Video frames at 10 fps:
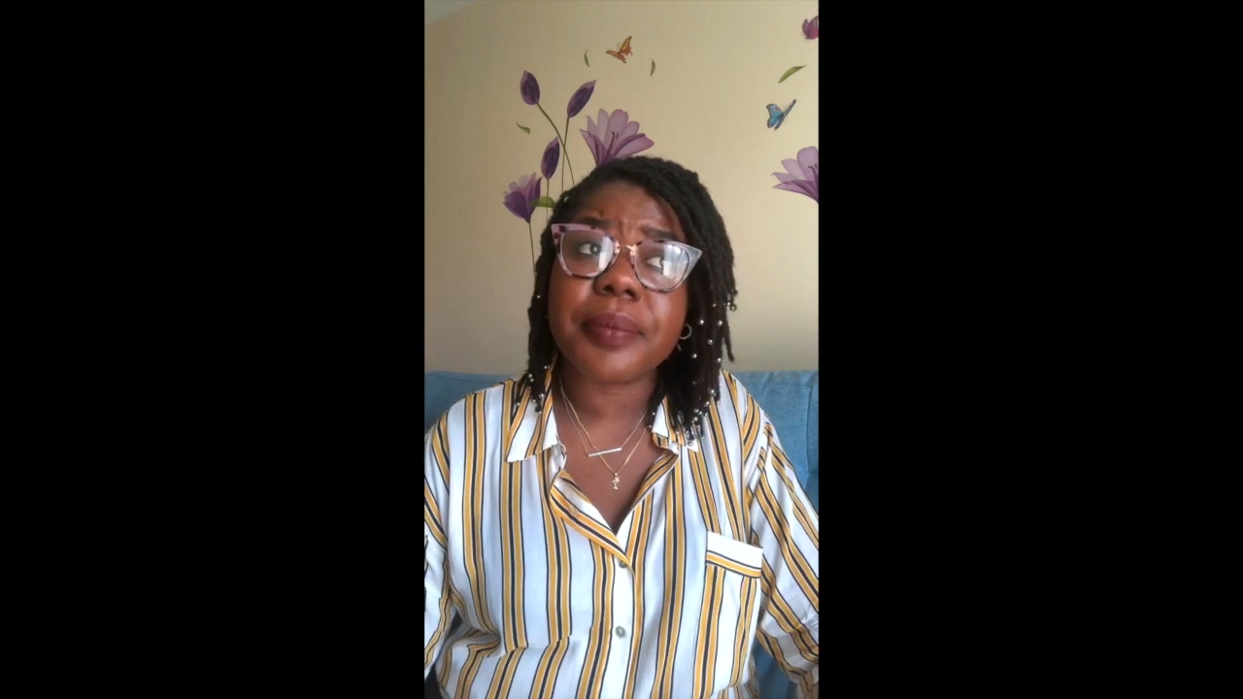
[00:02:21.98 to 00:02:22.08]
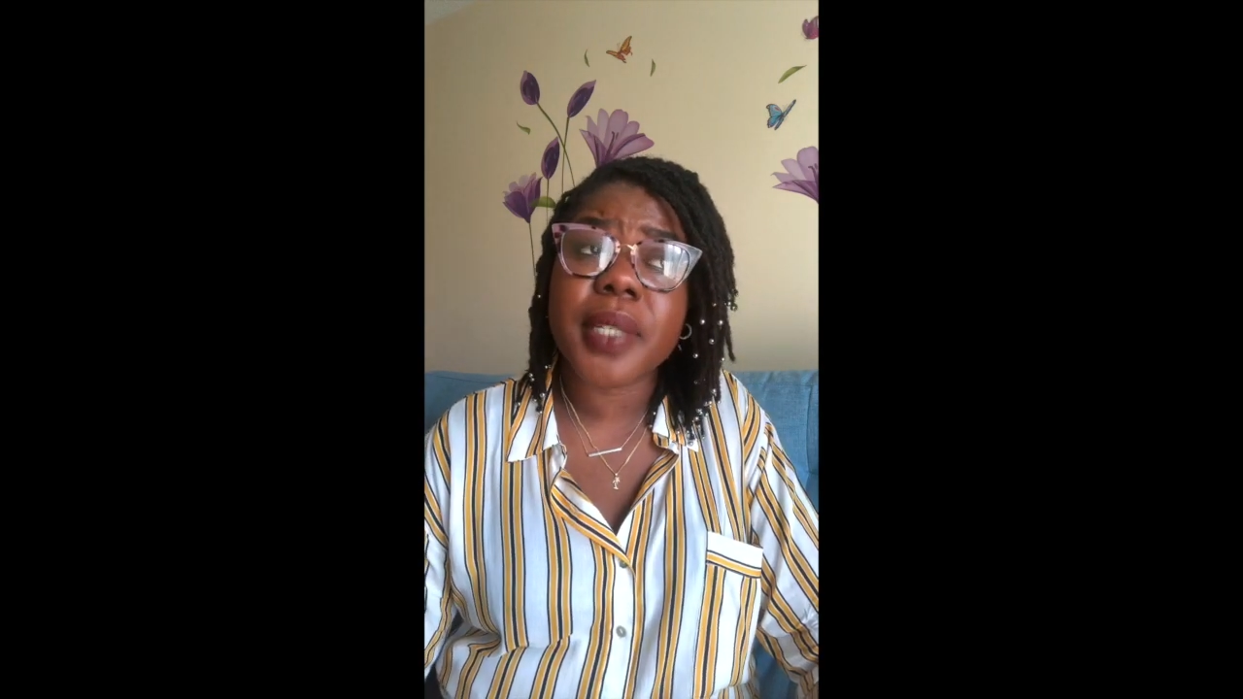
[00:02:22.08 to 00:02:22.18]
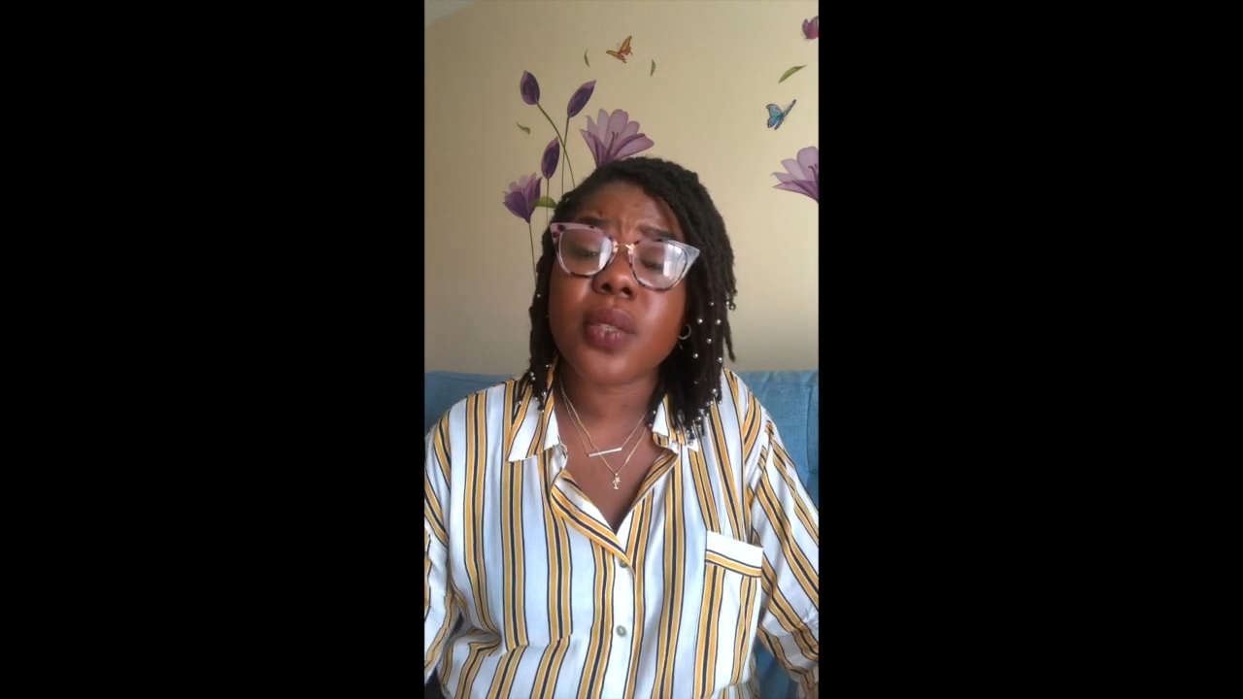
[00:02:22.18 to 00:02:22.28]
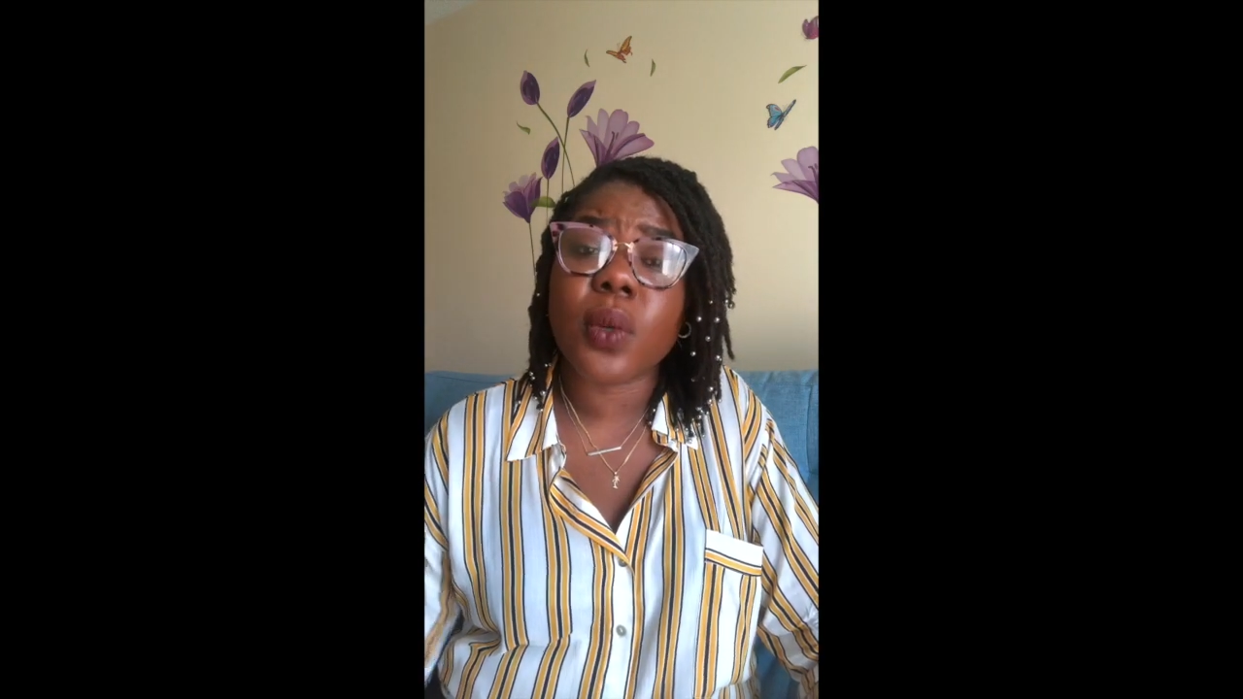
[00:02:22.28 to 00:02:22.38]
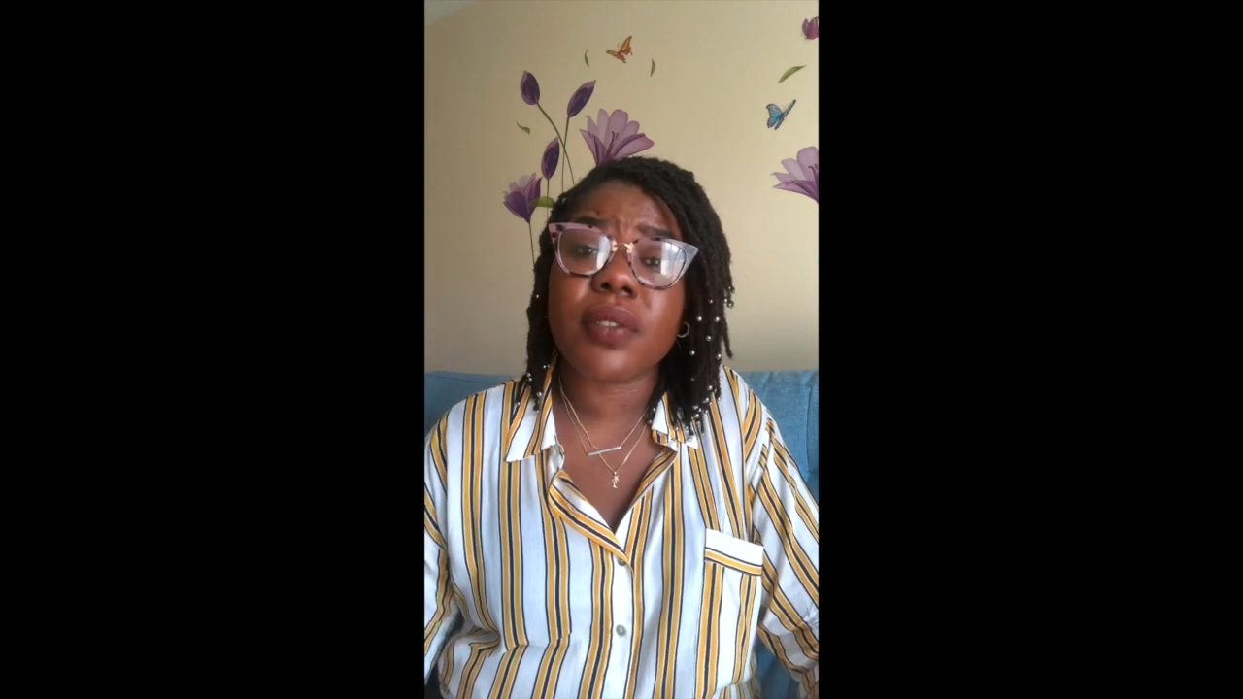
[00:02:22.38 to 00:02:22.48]

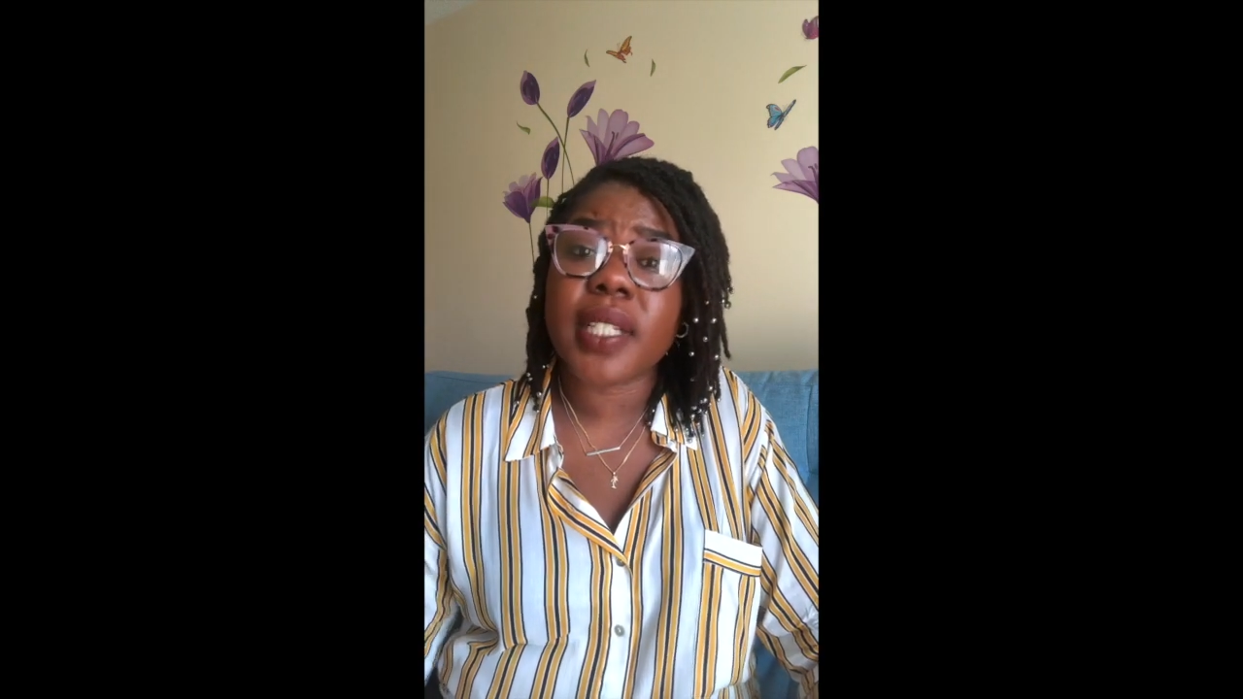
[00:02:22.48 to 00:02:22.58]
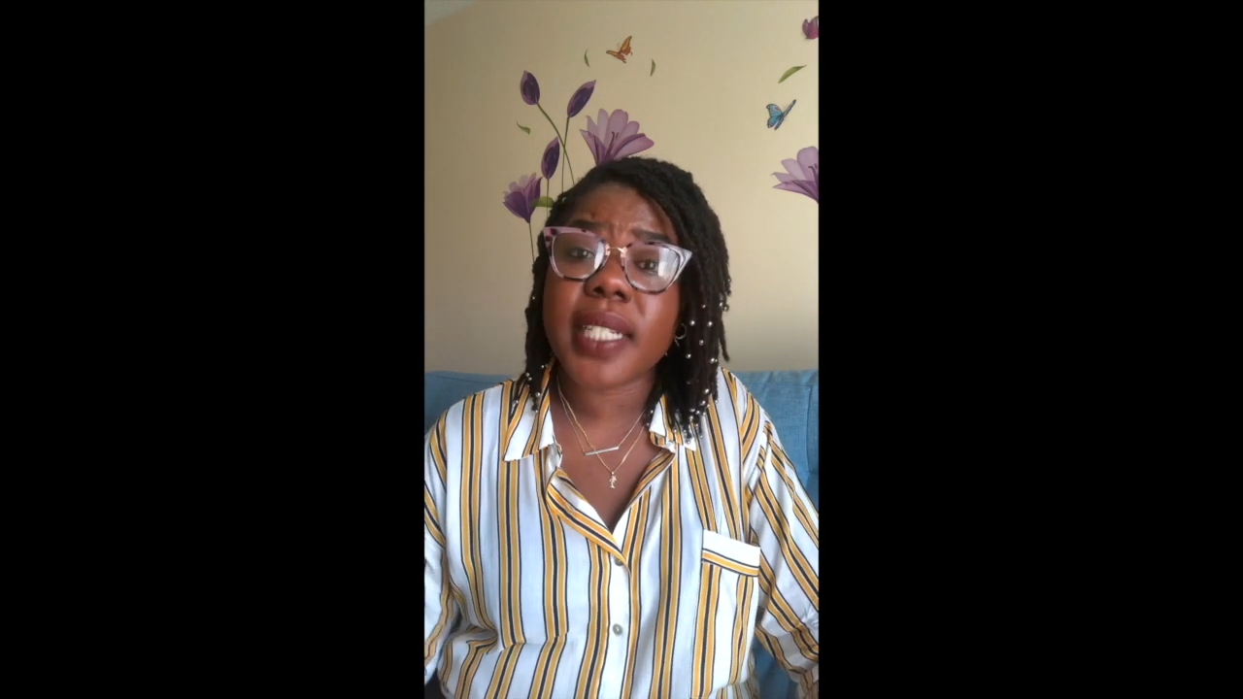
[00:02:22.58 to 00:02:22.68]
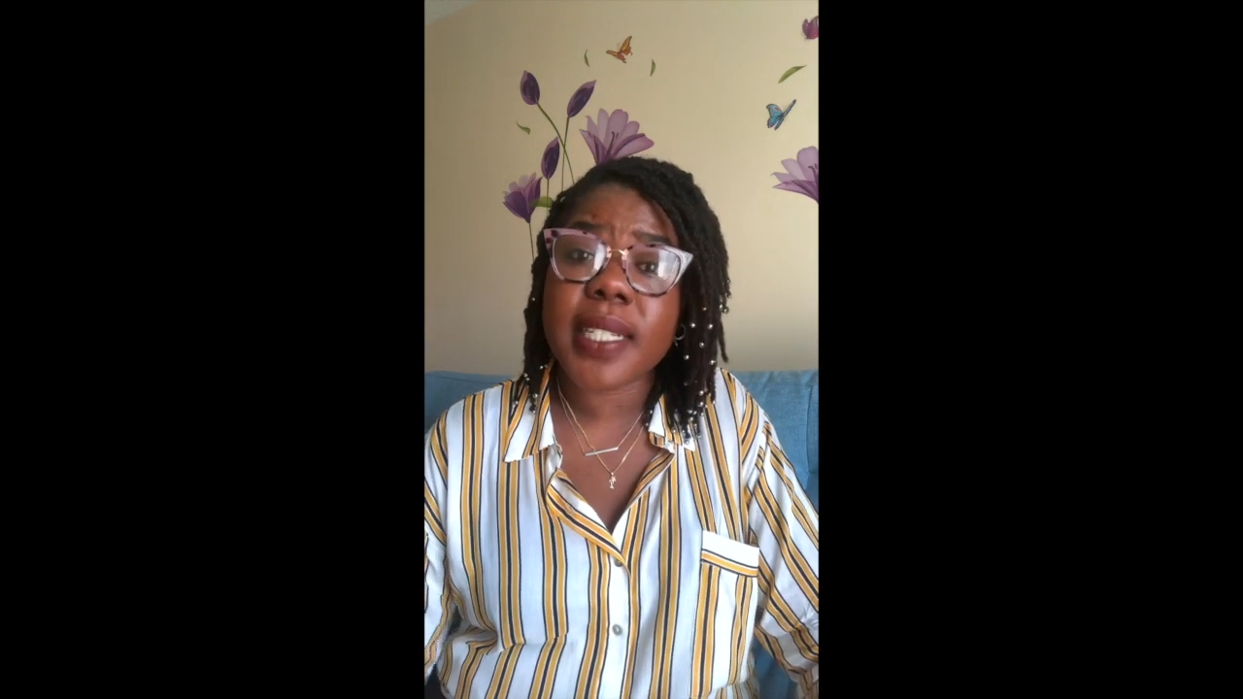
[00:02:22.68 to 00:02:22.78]
is what really